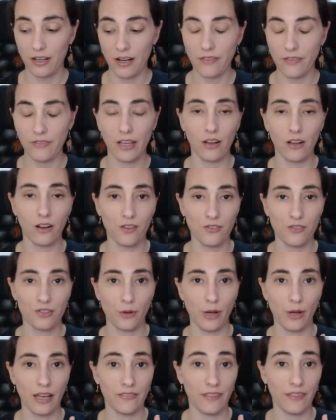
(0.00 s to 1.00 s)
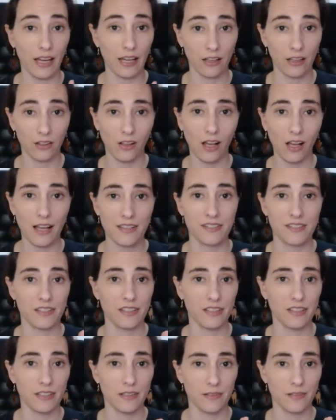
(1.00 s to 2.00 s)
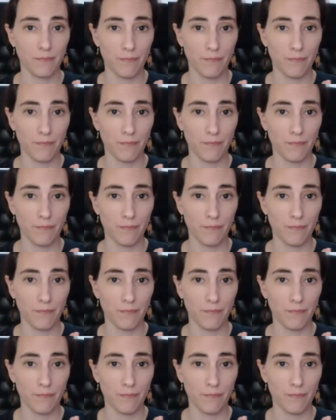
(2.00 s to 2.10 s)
and they also had that glossy